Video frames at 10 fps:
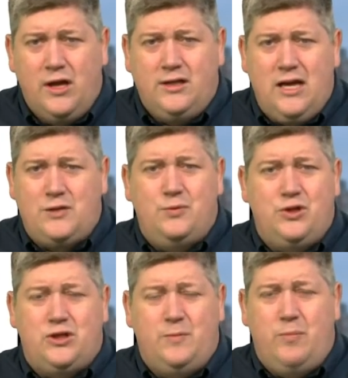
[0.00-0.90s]
desperate
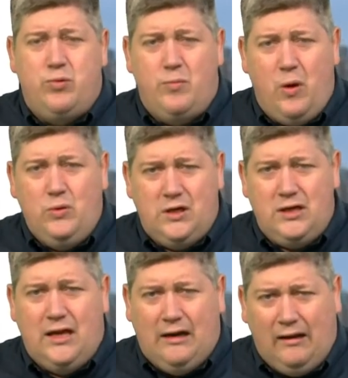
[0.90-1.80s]
just to be
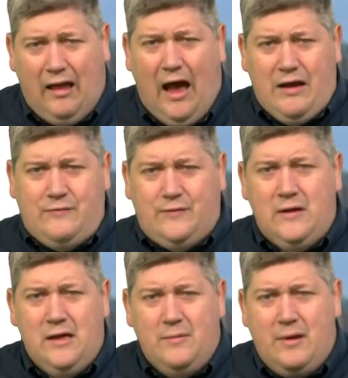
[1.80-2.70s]
promoted in
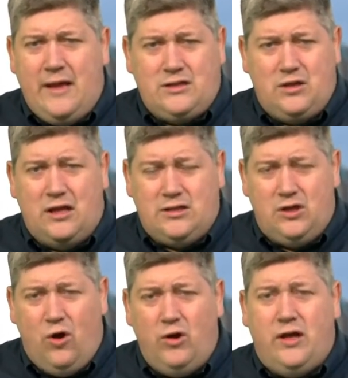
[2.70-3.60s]
life. And that's, that's a
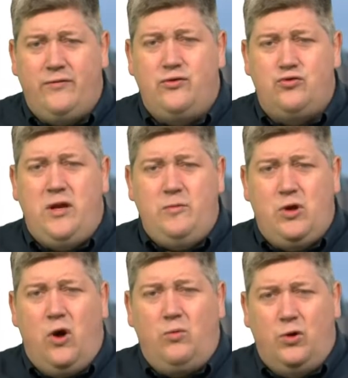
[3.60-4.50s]
God given dream.
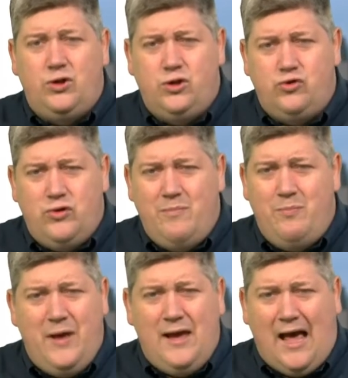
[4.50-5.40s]
God wants you to dream
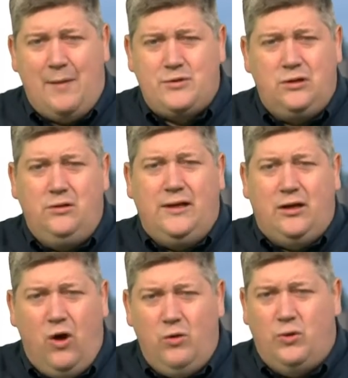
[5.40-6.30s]
big. Absolutely.
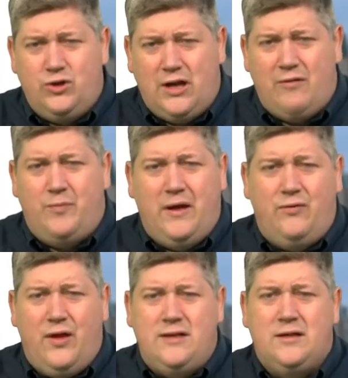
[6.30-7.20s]
God wants you to have big
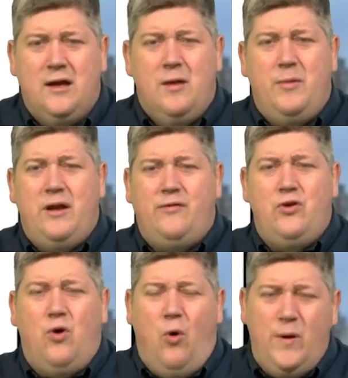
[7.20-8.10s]
things. But if
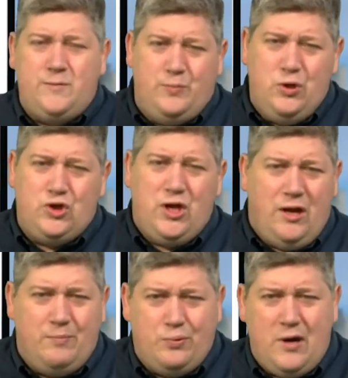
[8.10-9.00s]
you're always
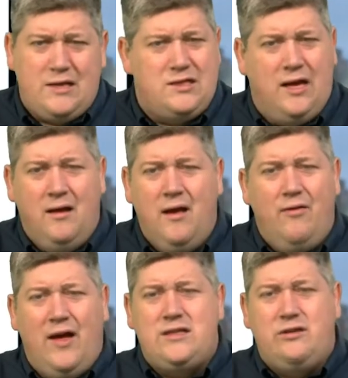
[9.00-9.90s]
pushing and pressing,
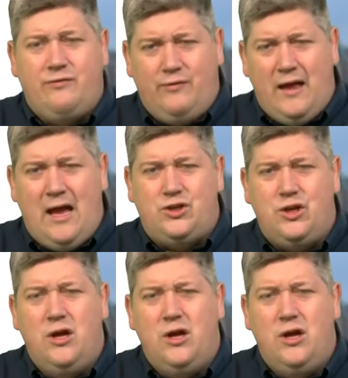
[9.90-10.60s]
that's the flesh.